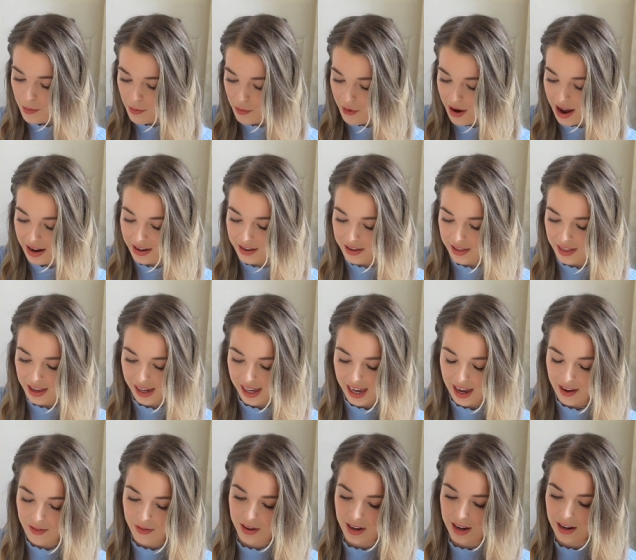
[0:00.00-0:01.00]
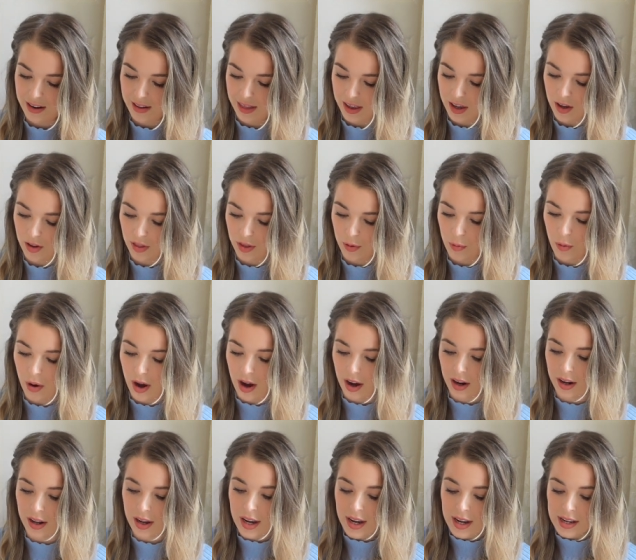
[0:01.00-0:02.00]
brand that gifted the other
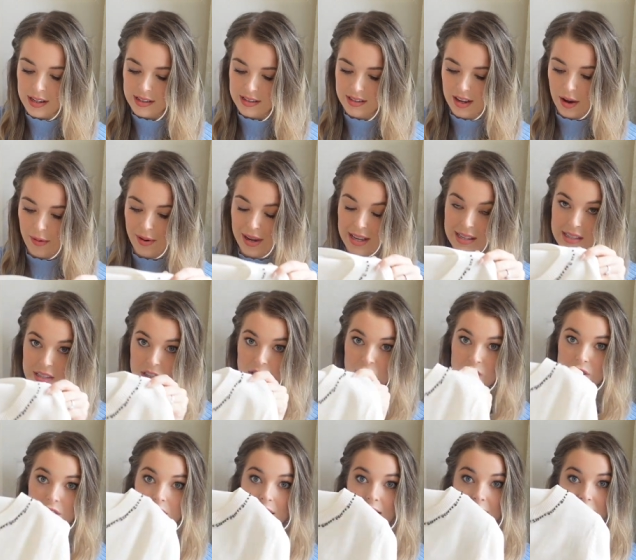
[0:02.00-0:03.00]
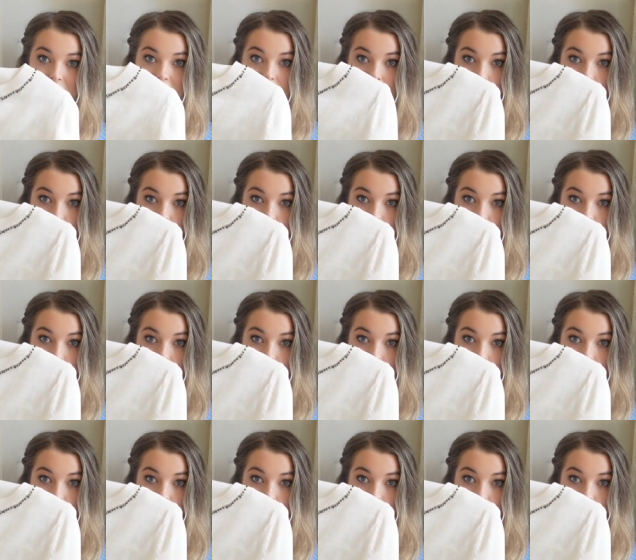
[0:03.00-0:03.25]
one so it's just this